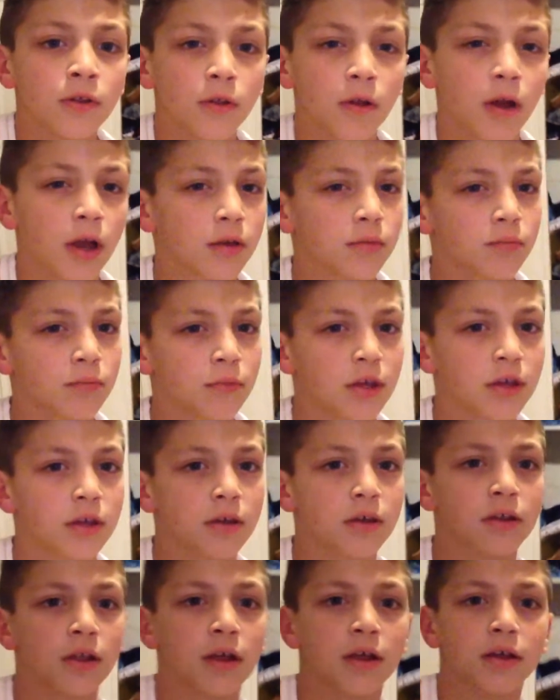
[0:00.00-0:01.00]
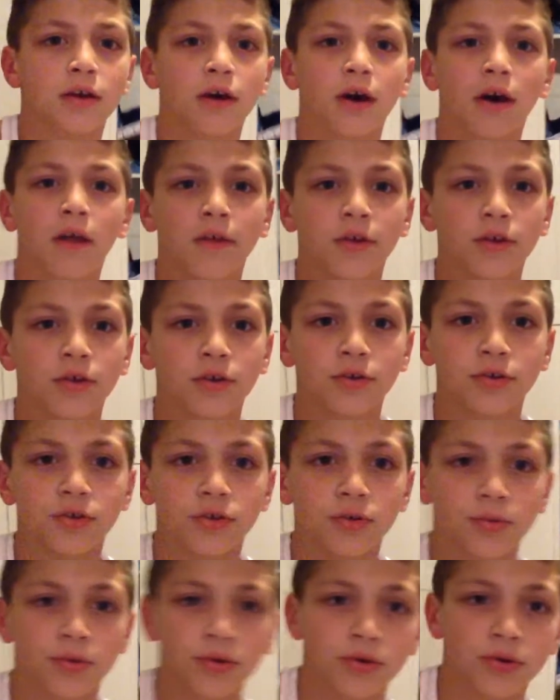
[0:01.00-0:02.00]
like me, like your other
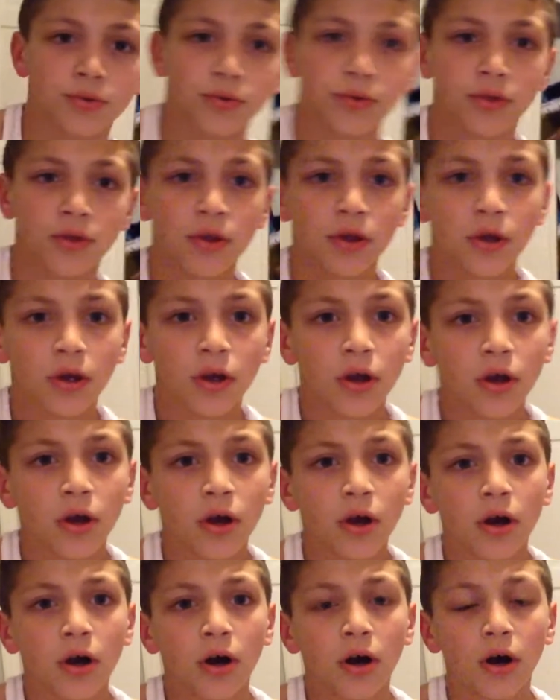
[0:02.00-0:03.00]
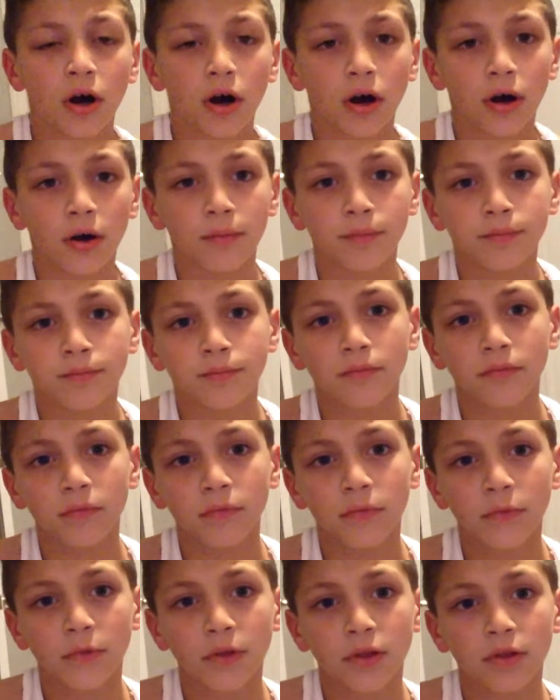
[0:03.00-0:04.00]
YouTubers. Uh,
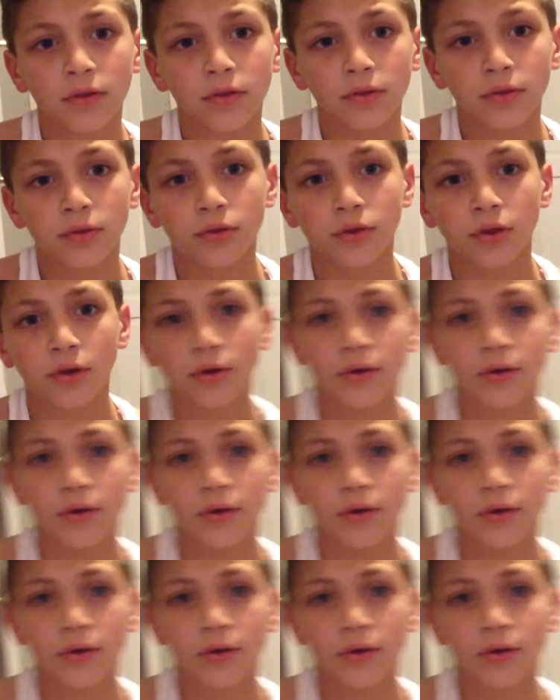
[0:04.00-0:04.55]
so